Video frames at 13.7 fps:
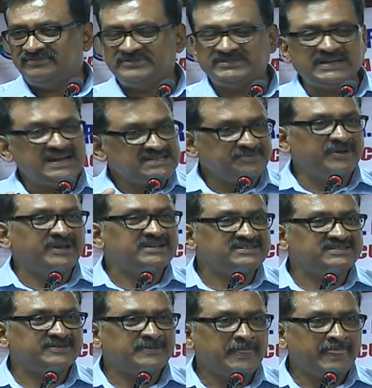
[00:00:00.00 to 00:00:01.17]
Sense
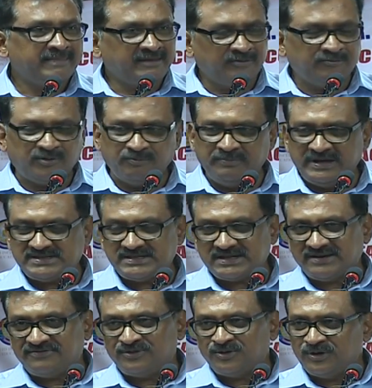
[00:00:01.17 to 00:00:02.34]
means the basic
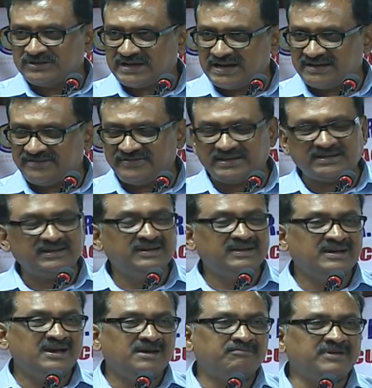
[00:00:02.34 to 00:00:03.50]
of all scientific
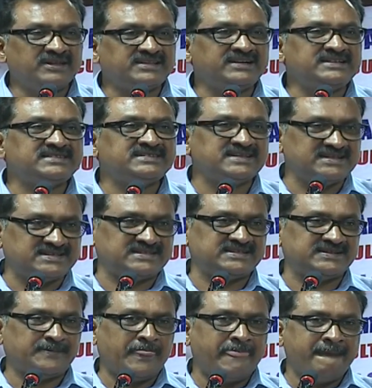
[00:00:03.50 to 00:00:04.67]
method is
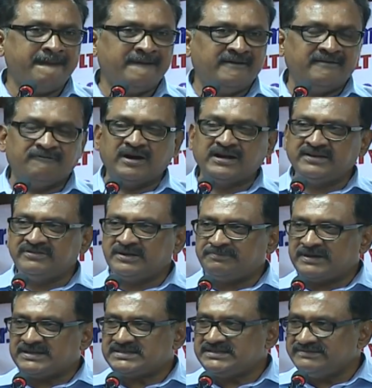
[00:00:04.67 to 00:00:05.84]
sense. Whatever
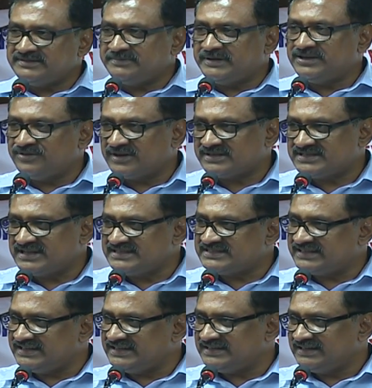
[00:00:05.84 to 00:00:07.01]
perceived by your
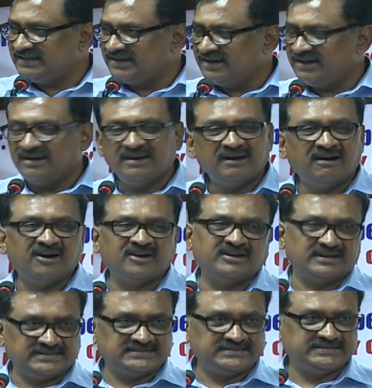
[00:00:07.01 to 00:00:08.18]
sensory
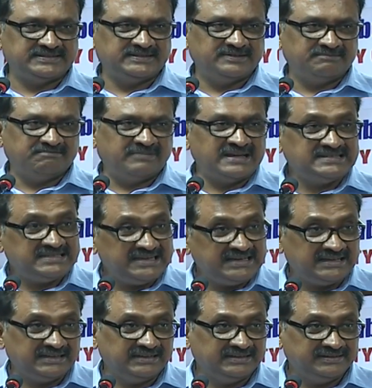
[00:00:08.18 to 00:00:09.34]
organs, by
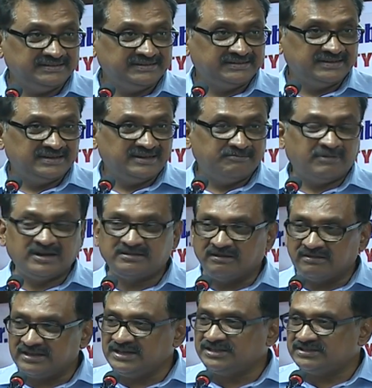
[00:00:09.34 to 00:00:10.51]
seeing, by
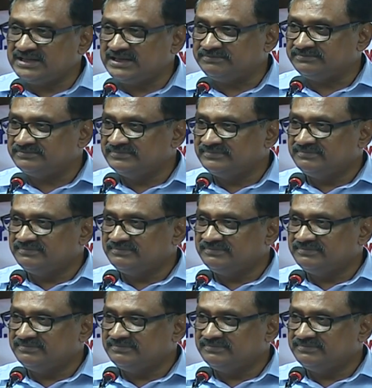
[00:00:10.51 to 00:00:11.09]
talking to them,